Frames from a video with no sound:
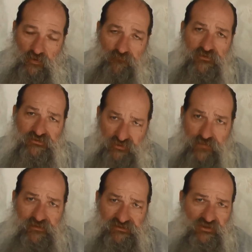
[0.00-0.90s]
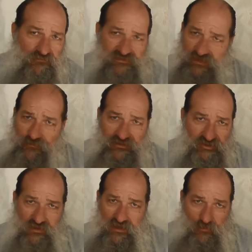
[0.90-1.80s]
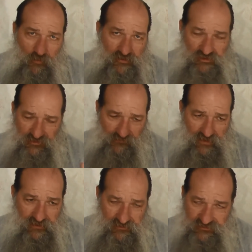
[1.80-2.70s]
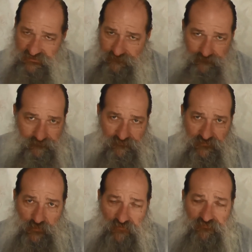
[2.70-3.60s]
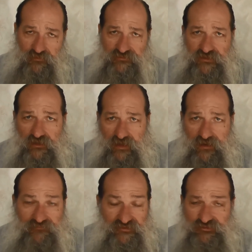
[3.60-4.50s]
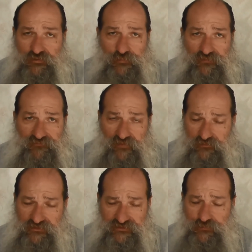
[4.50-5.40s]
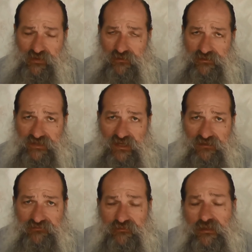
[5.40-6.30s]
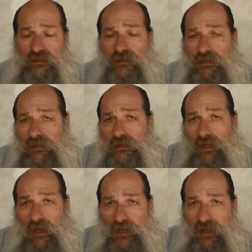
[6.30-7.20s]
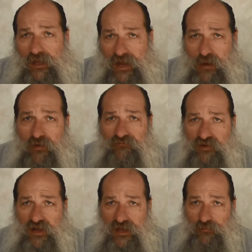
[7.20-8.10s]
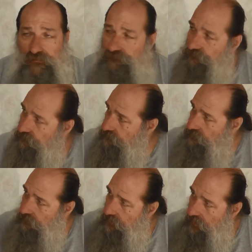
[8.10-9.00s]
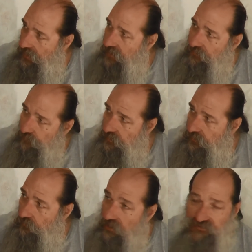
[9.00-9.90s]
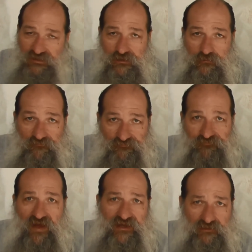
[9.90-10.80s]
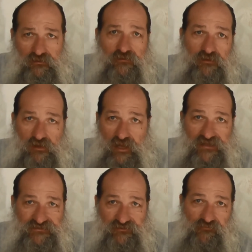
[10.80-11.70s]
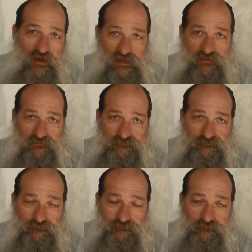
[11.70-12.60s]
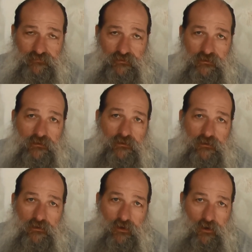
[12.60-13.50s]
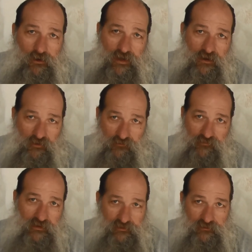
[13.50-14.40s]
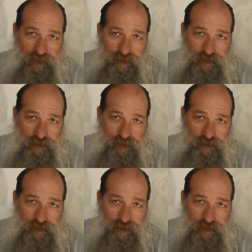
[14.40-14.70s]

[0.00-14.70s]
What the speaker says: The streaming service. I'm not sure how that works on your radios and smartphones and all. I have a stupid phone; it just barely dials. However, I have begun watching vinyl classic rock on iHeartRadio,